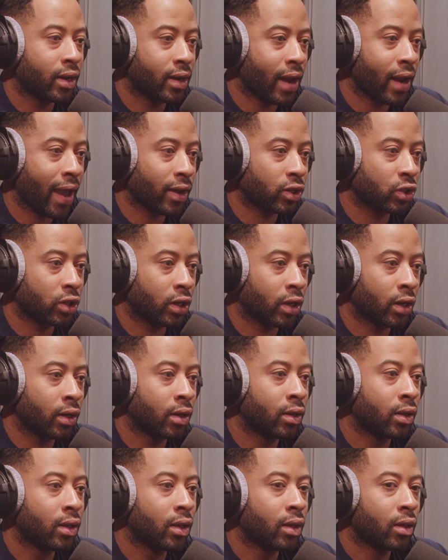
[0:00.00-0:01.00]

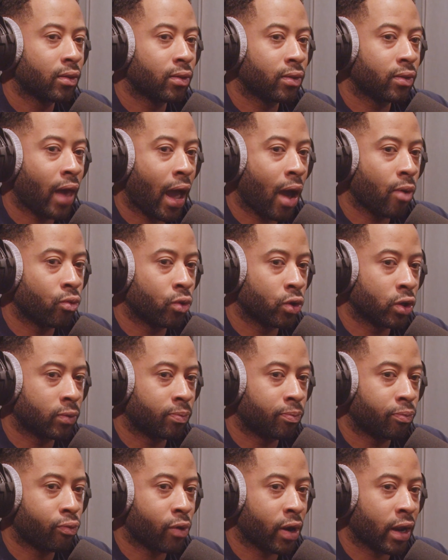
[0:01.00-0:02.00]
connection that would
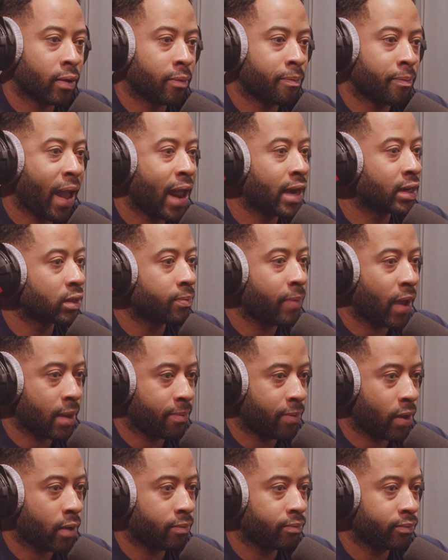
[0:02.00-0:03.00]
bring pen to
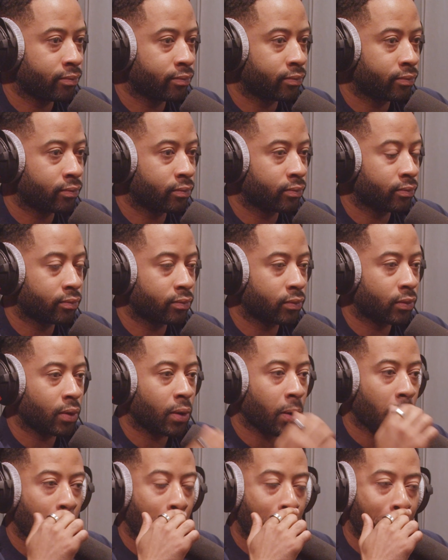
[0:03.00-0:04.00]
paper. Yeah, no, I
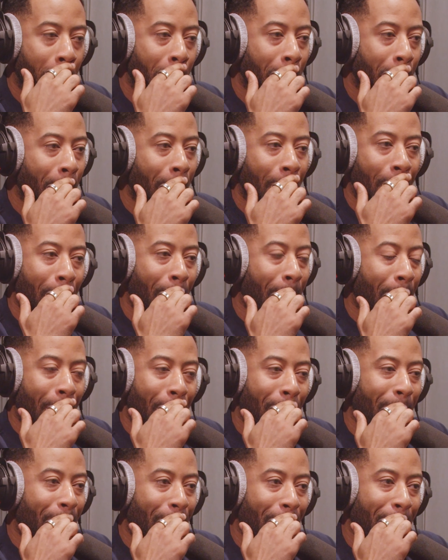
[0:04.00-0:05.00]
don't think you're gonna you're gonna
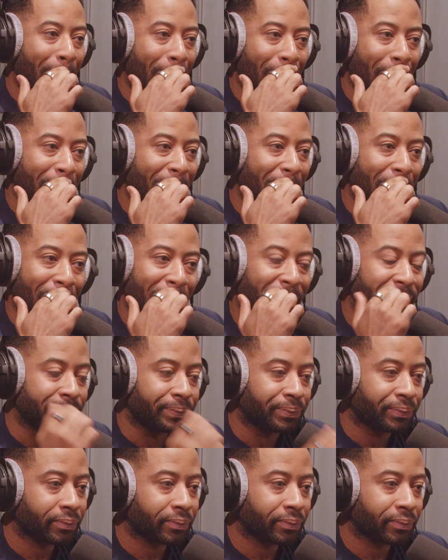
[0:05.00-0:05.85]
replace the. Um,